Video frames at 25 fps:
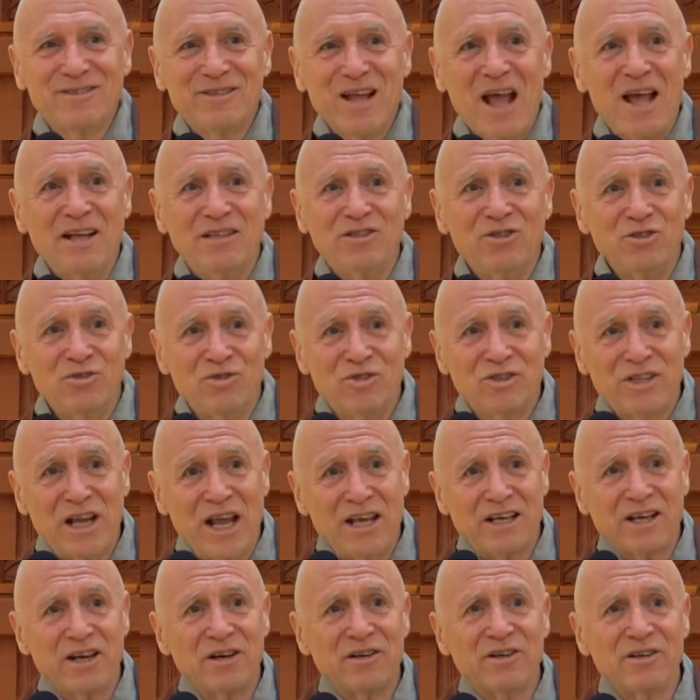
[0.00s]
And you
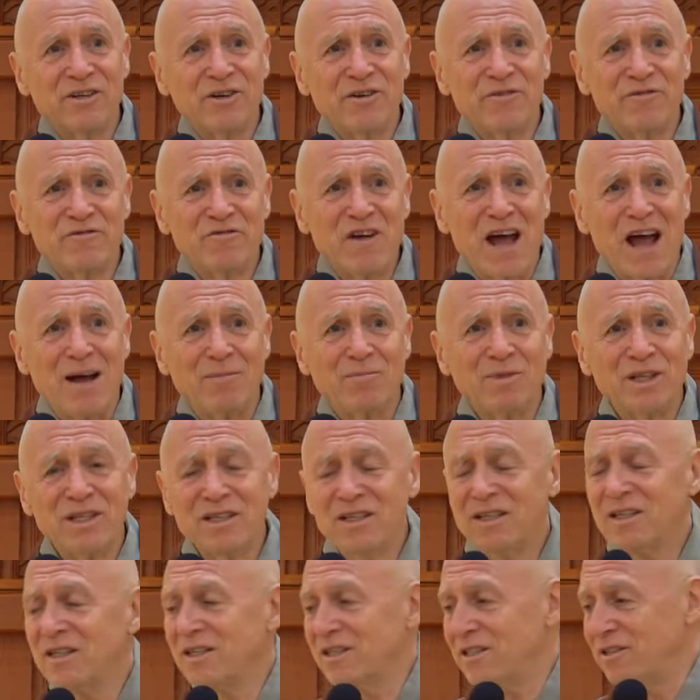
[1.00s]
take care of your
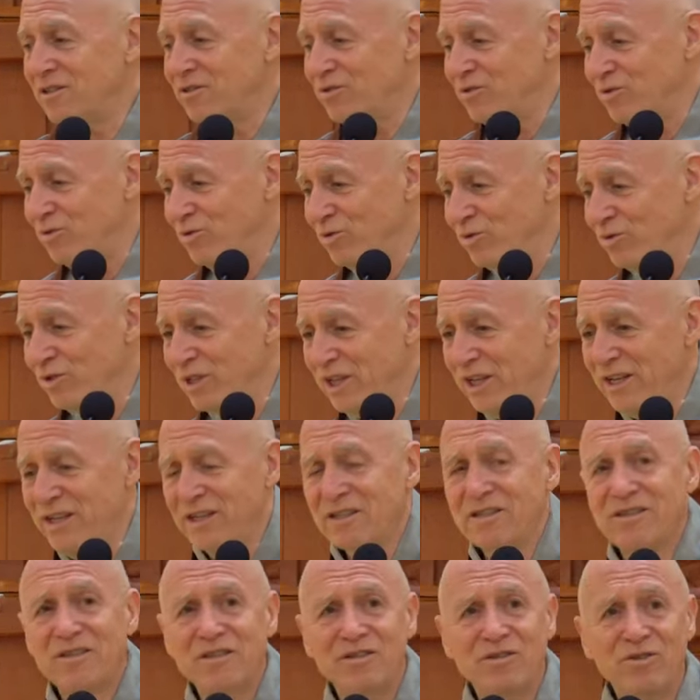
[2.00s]
family, and you do
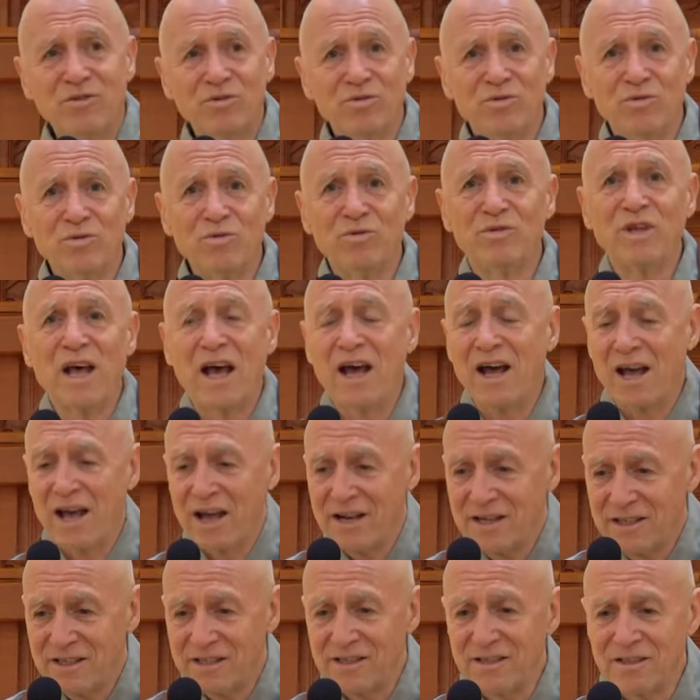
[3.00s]
this, and you do
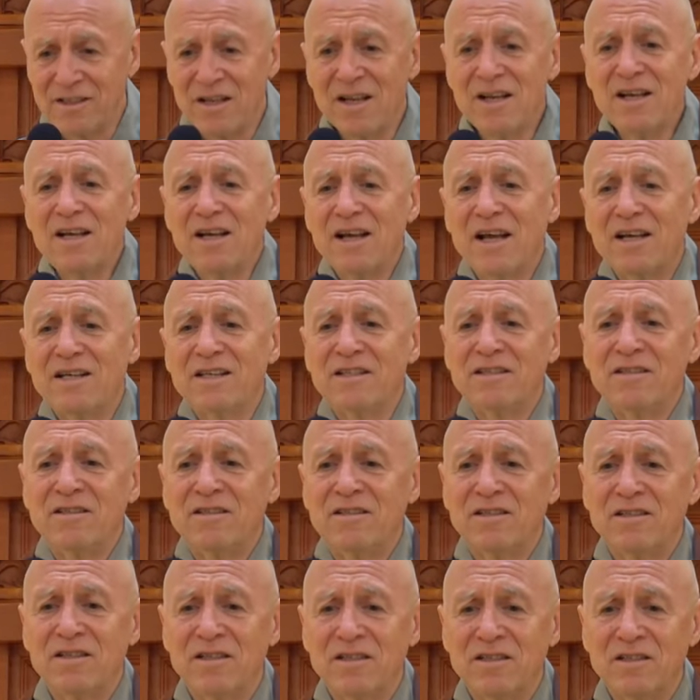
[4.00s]
that,
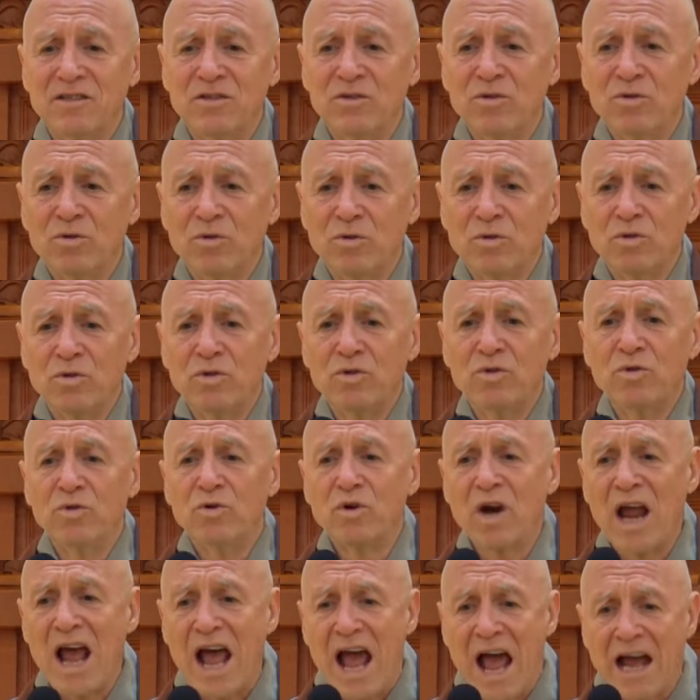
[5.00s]
and
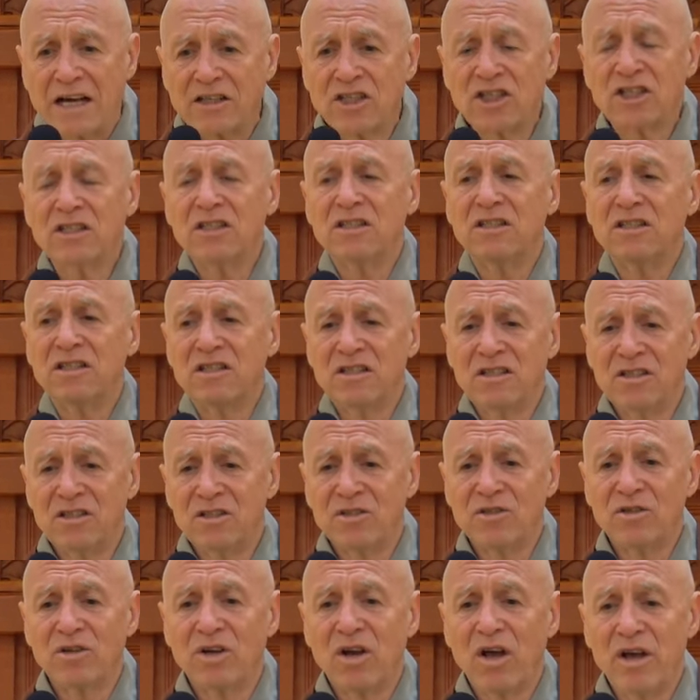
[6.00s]
your actions in
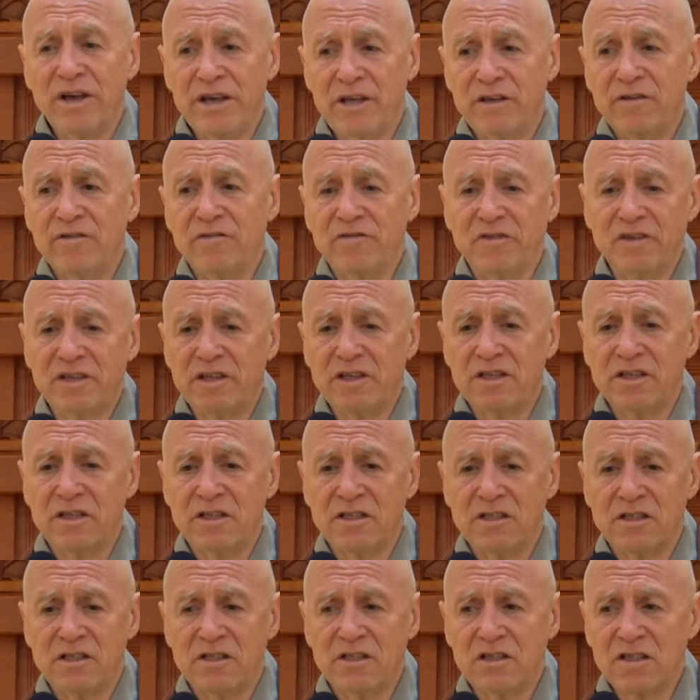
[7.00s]
your life
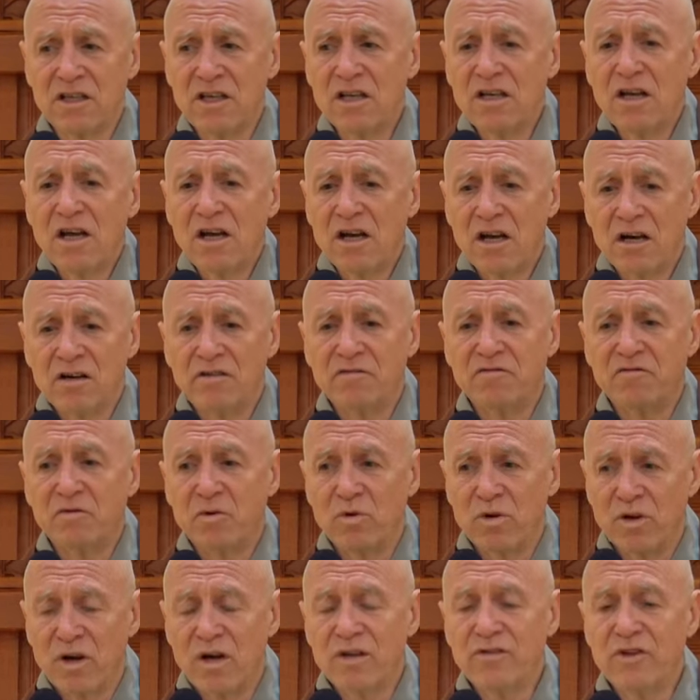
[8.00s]
is
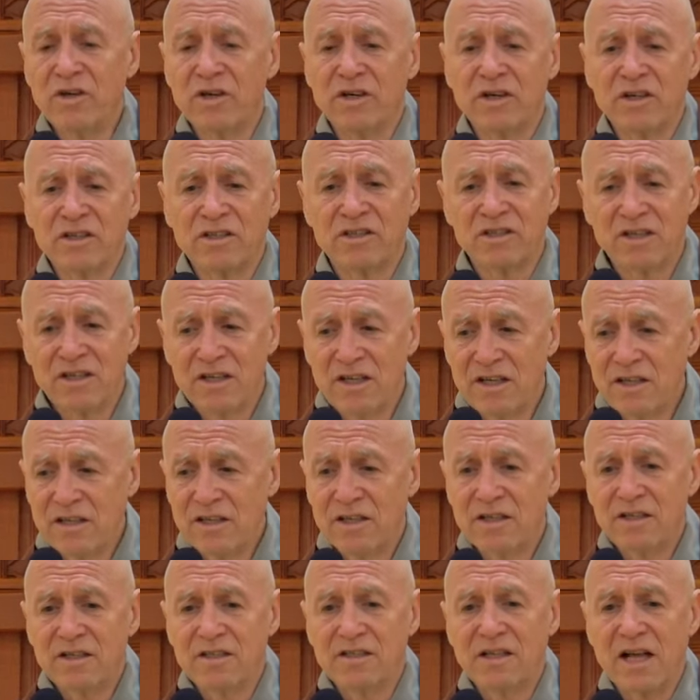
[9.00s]
for others.
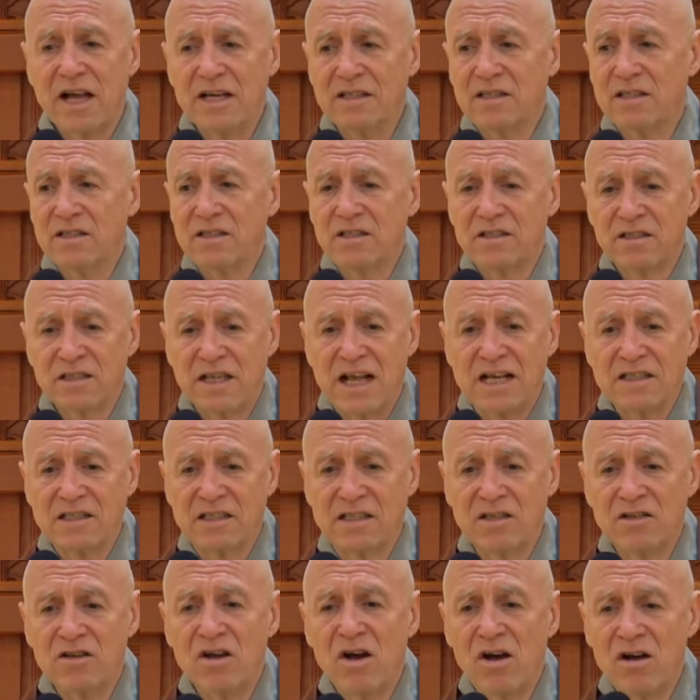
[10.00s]

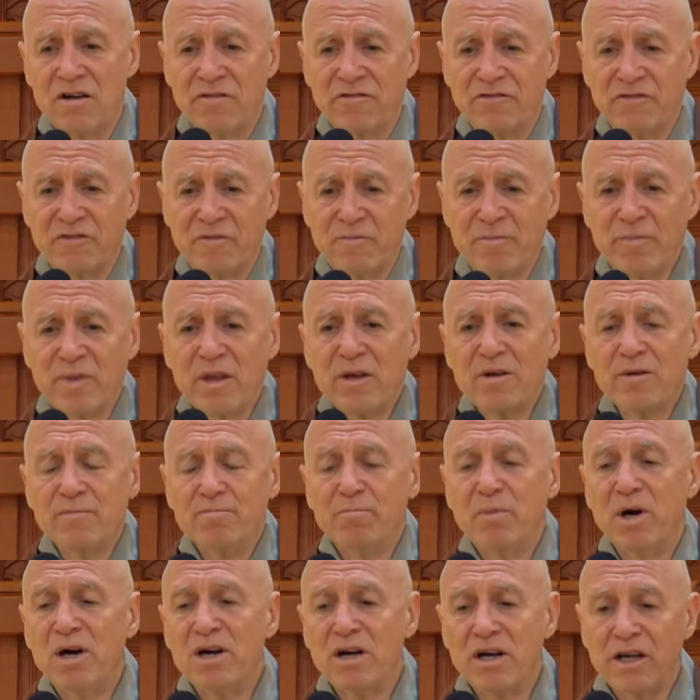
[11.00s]
That's enough.
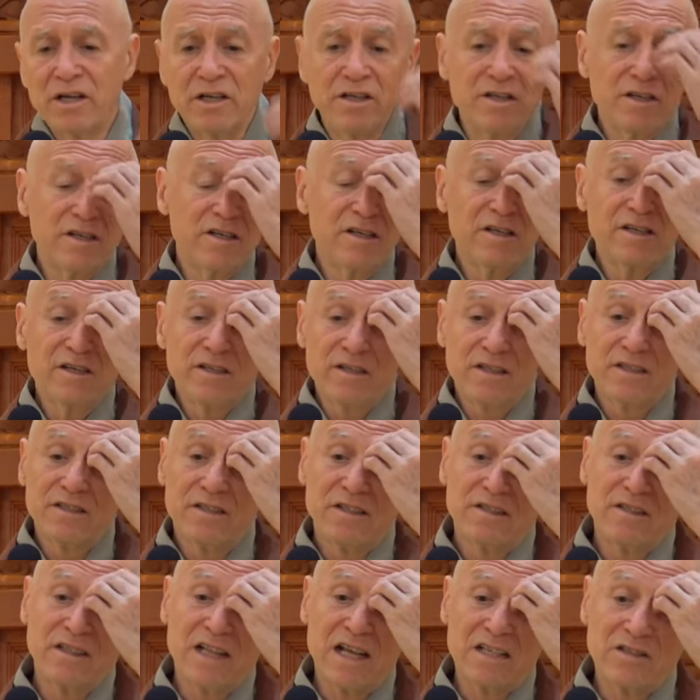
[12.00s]
But
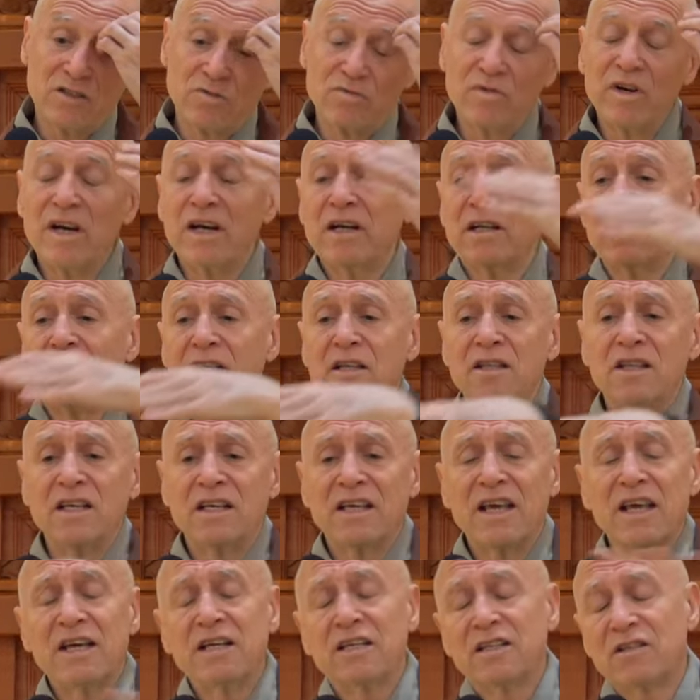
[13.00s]
that's rarely the
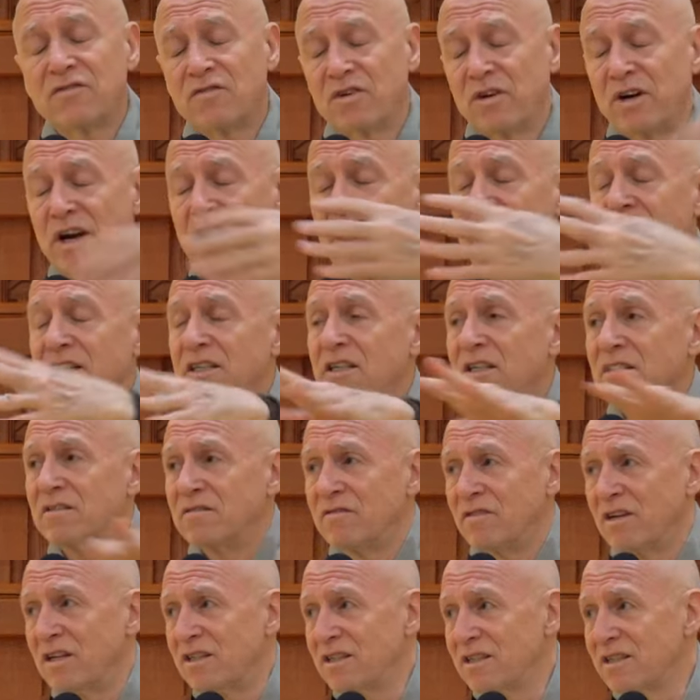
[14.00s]
case for any
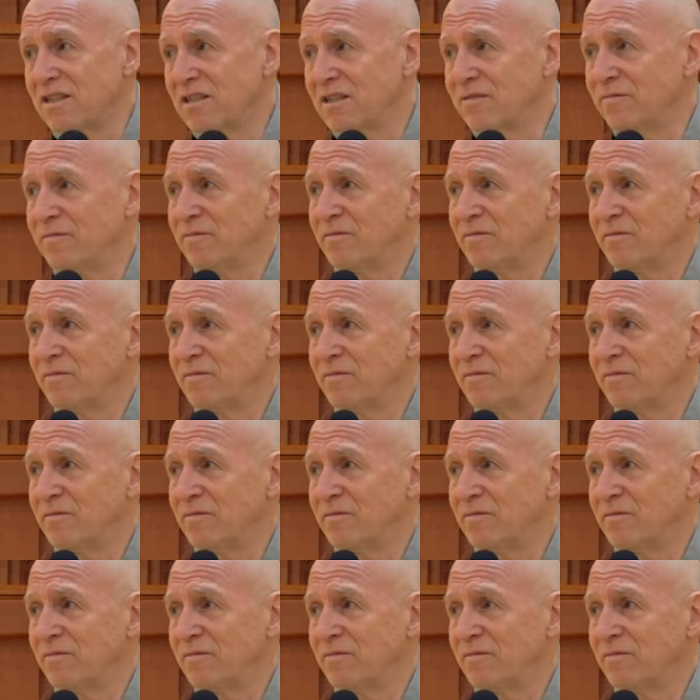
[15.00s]
of us.